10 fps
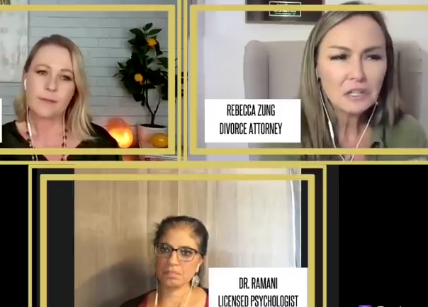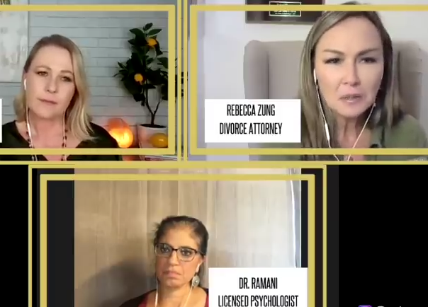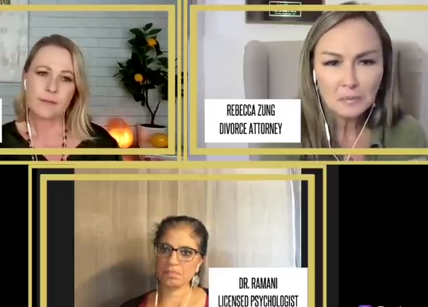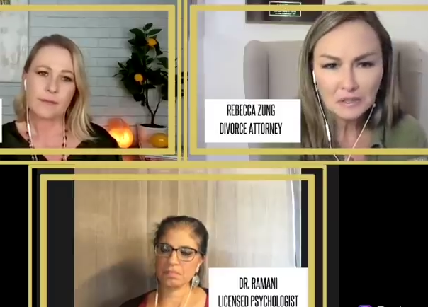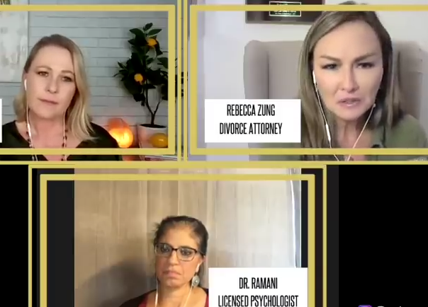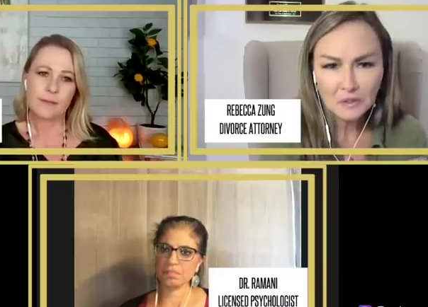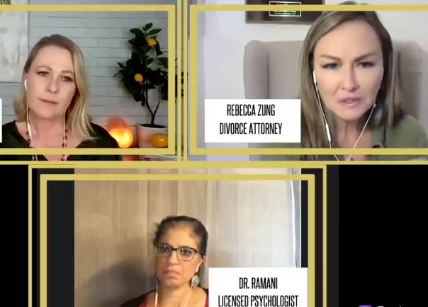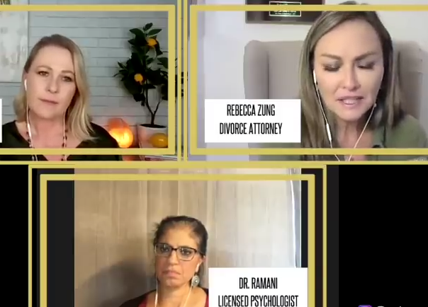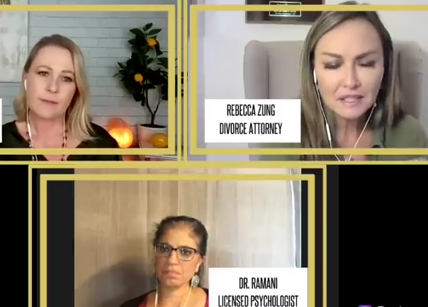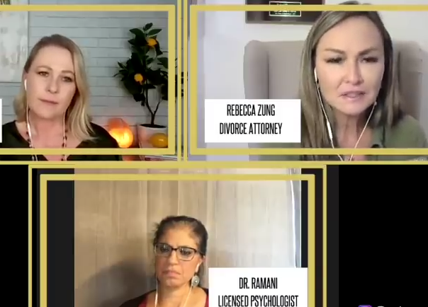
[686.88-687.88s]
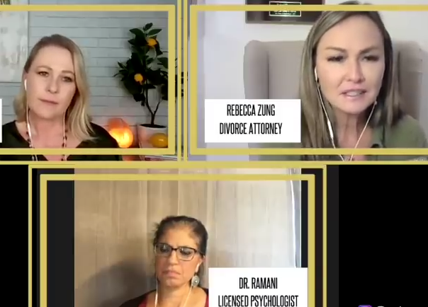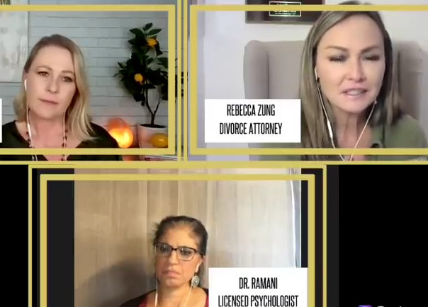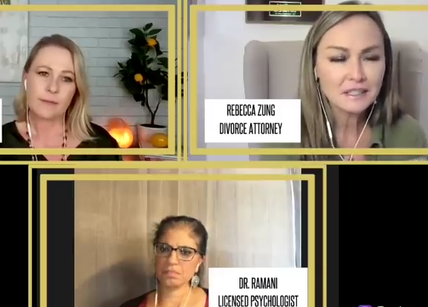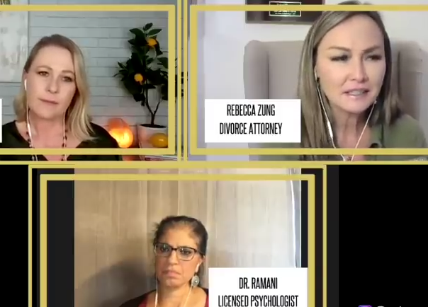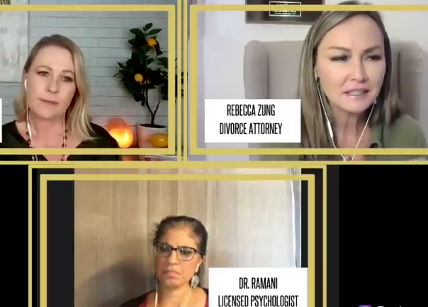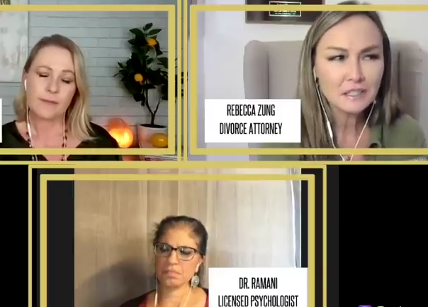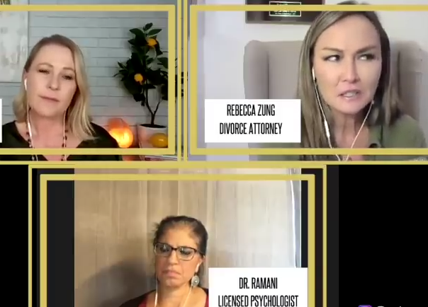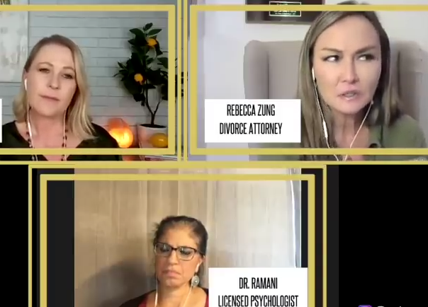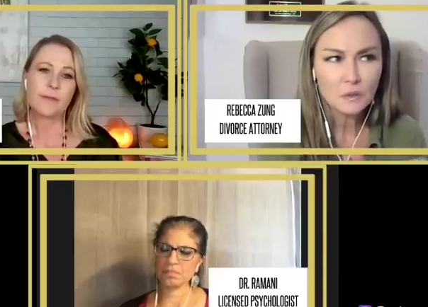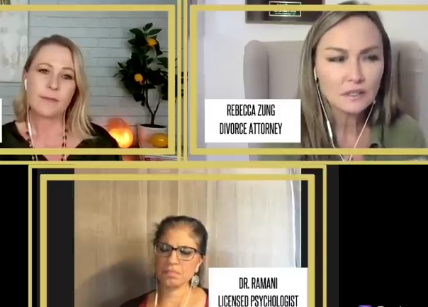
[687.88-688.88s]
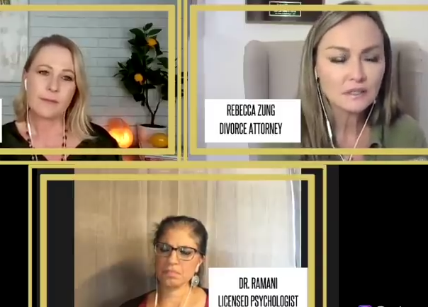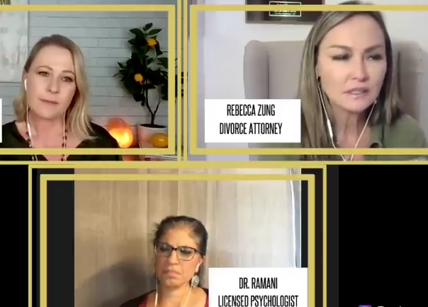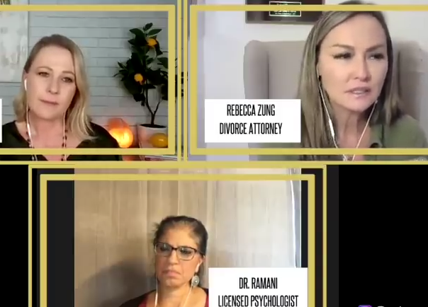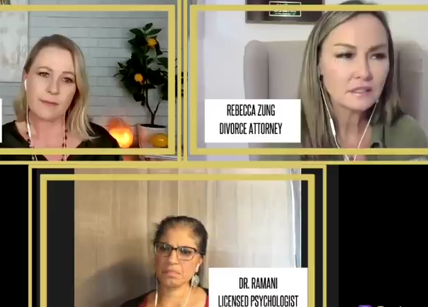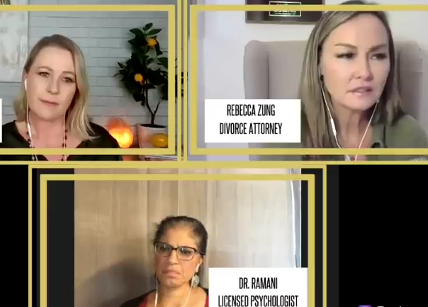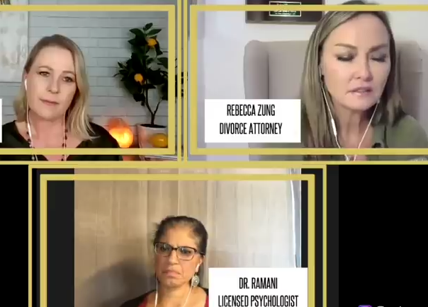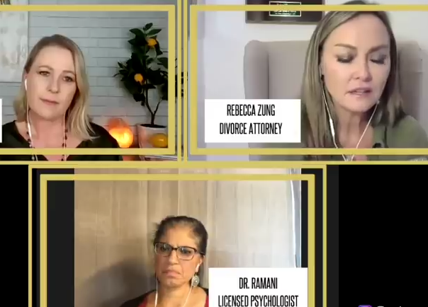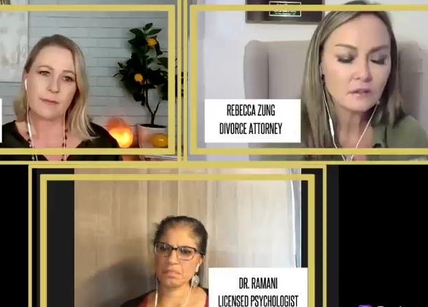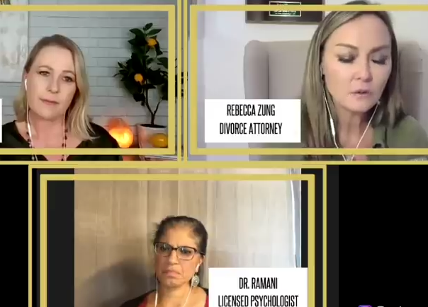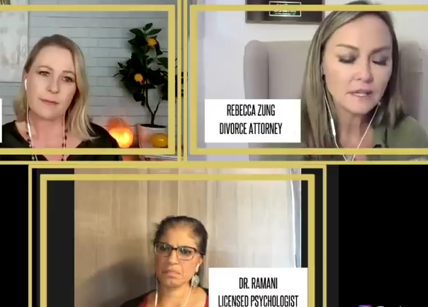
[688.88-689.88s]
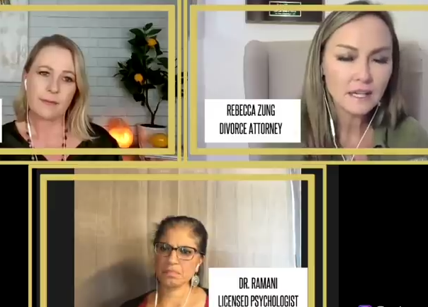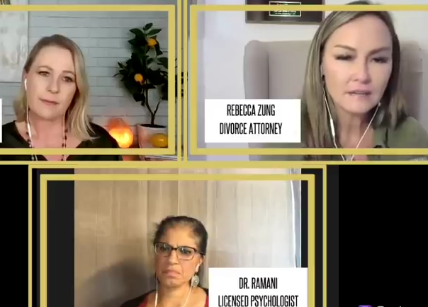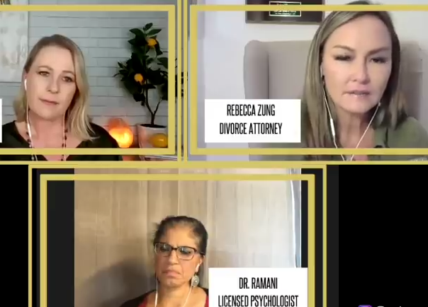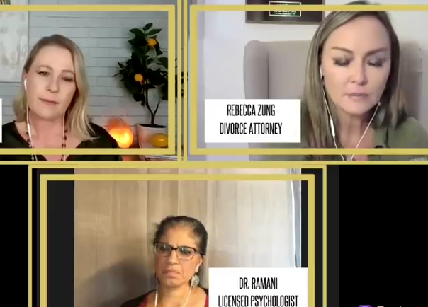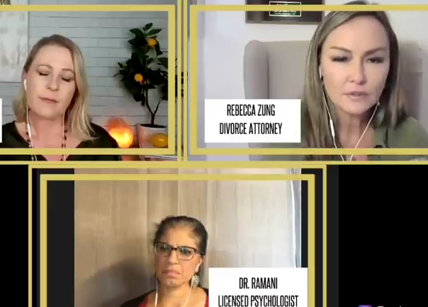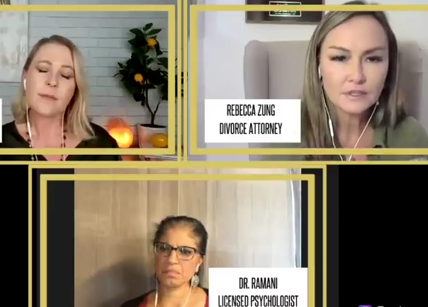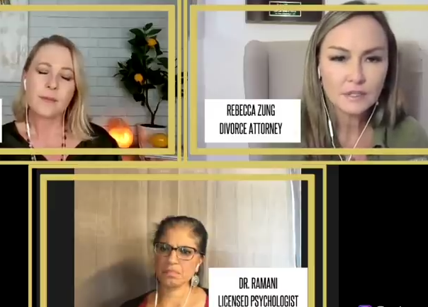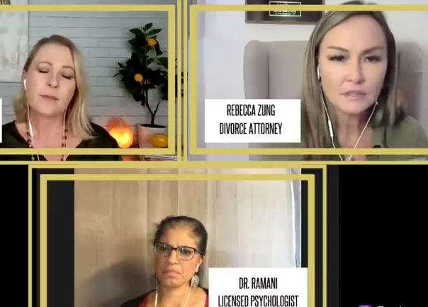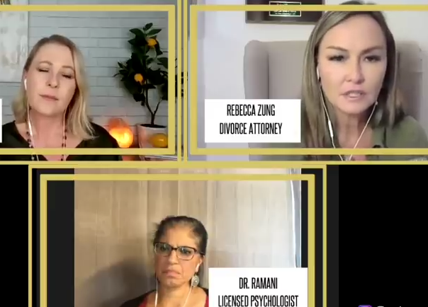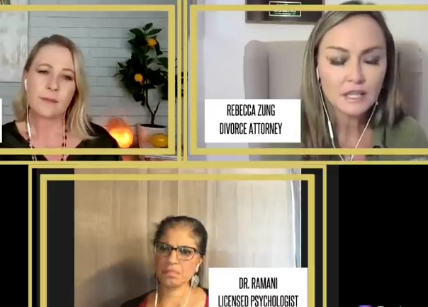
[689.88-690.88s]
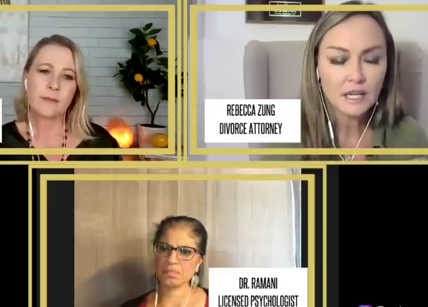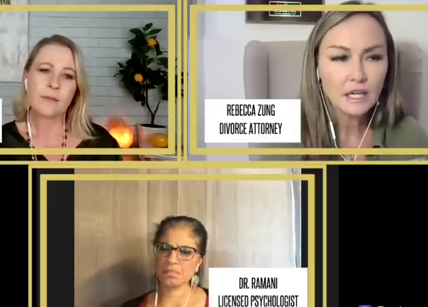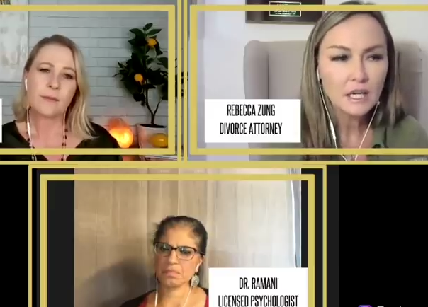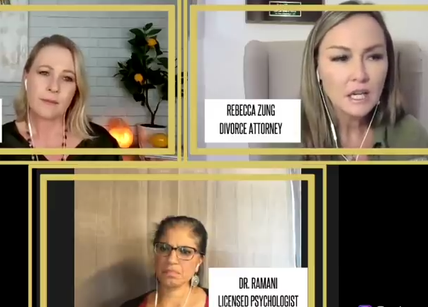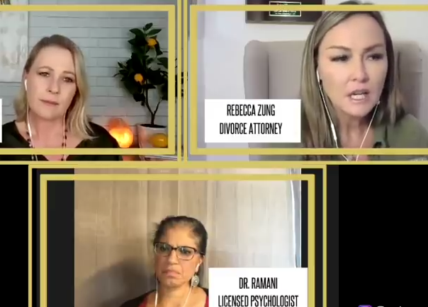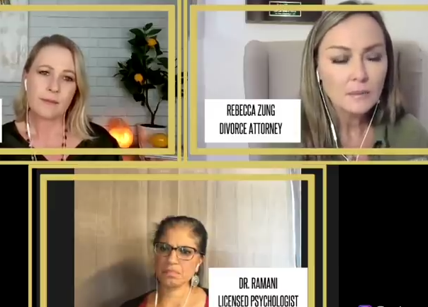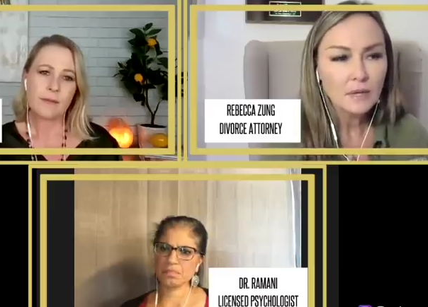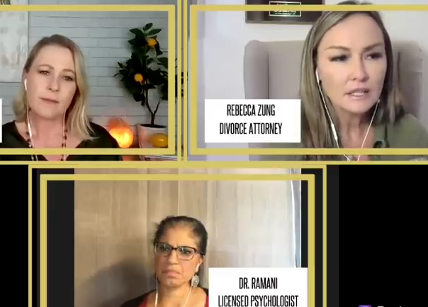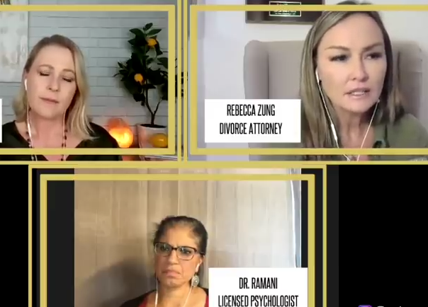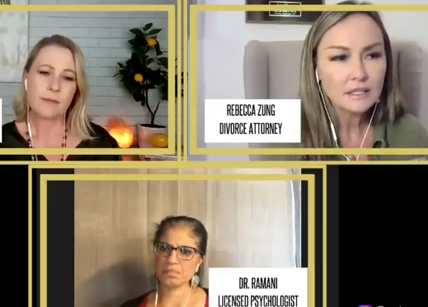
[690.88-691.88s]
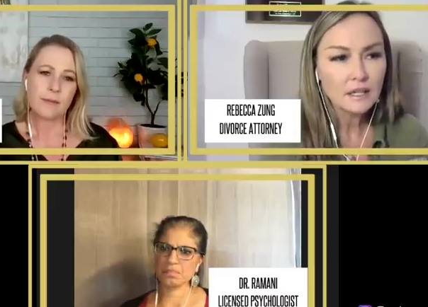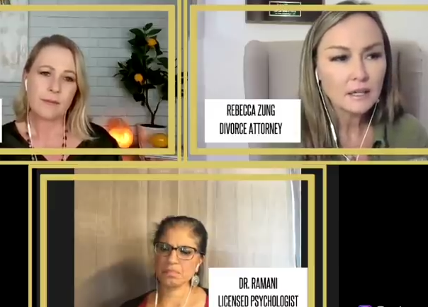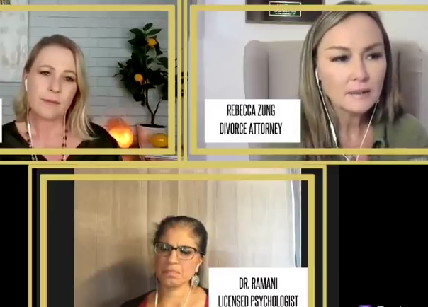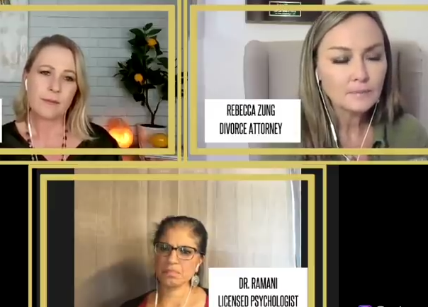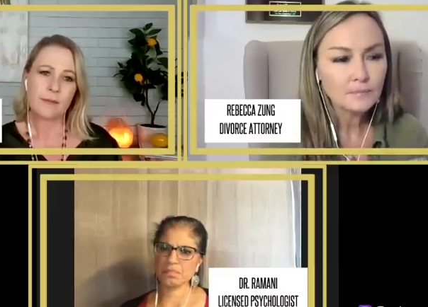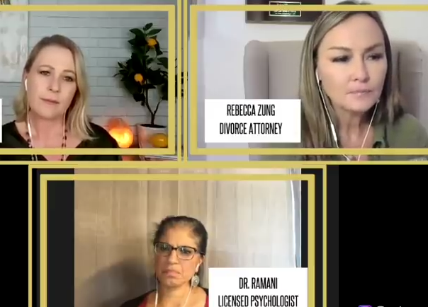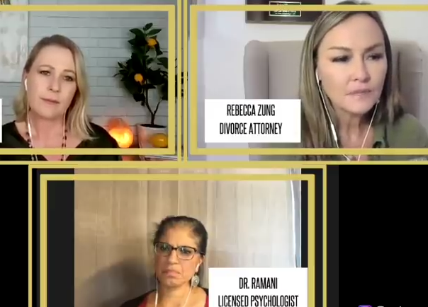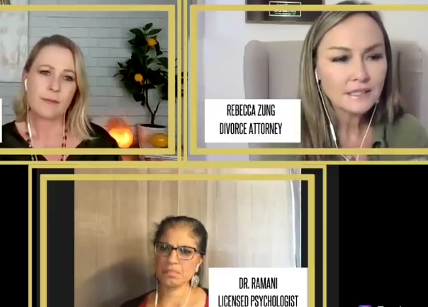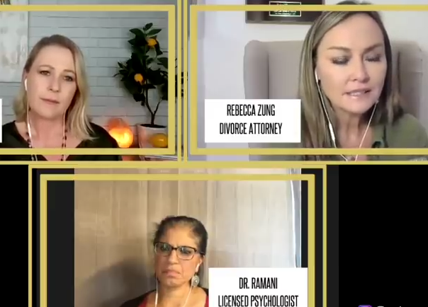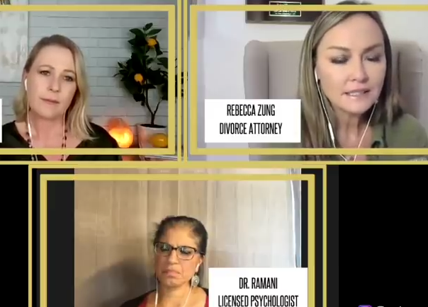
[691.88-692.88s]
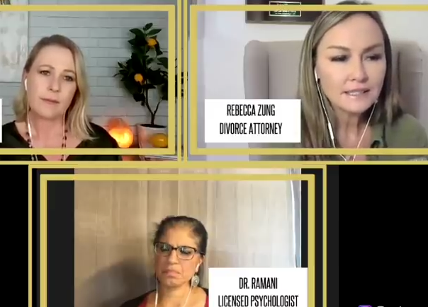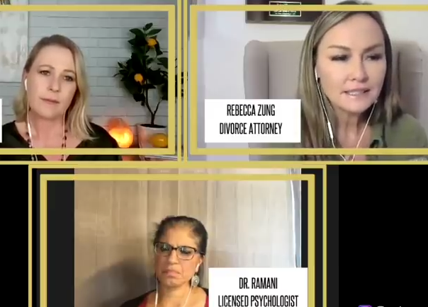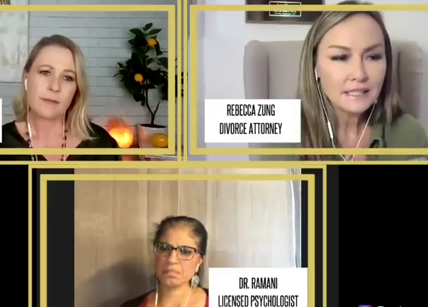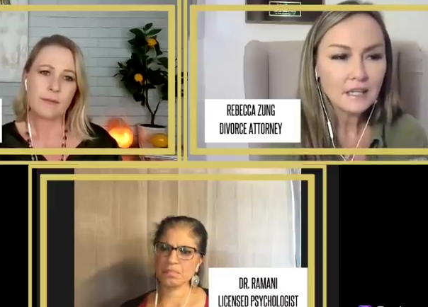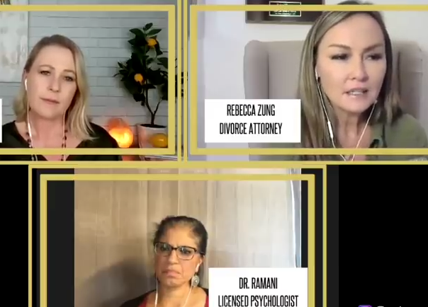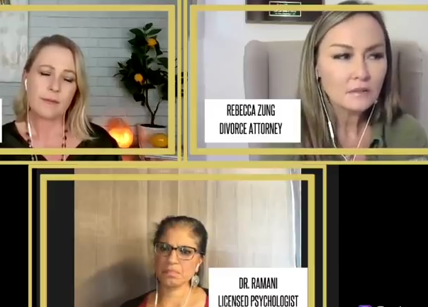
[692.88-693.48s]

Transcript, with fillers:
Speaker 1: couple of holdouts. I think New York doesn't quite have that presumption yet. But um, it's, it's not